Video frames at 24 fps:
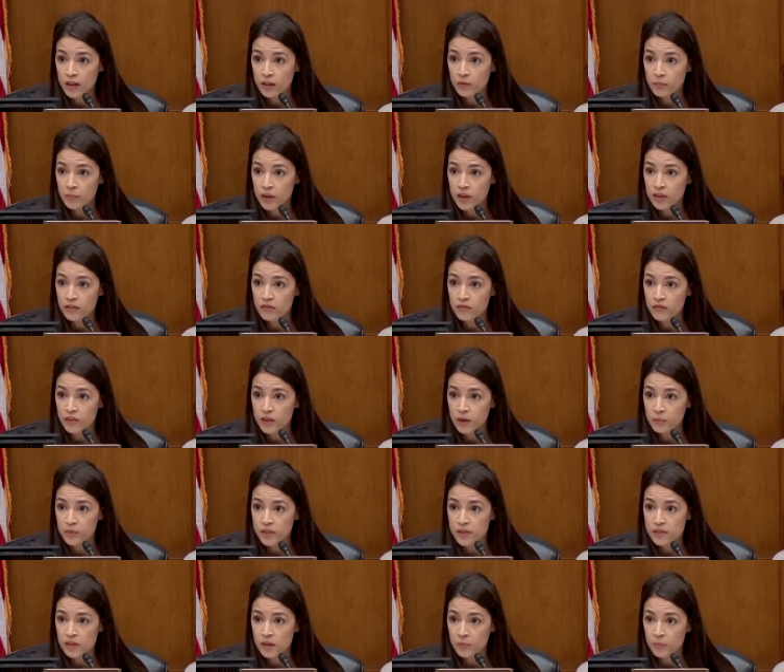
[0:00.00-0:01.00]
you
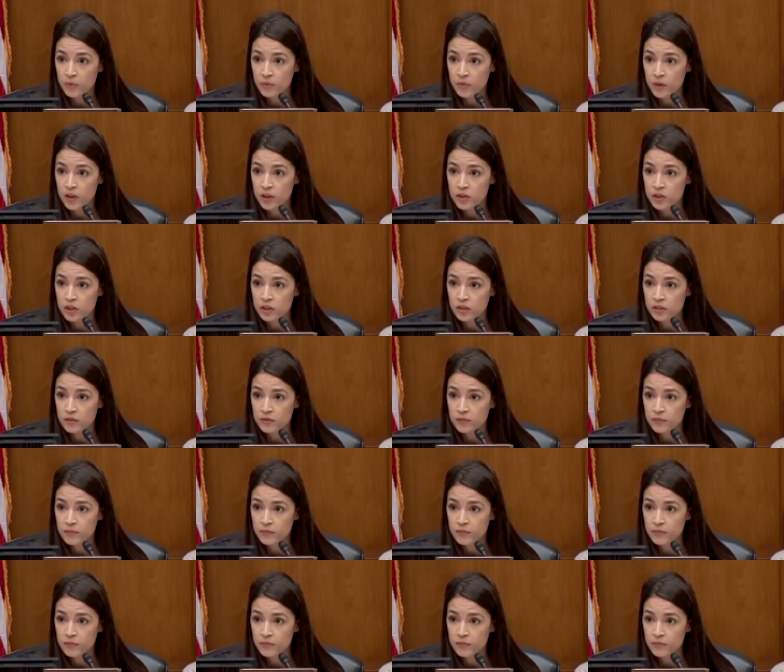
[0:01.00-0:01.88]
recommended family separation.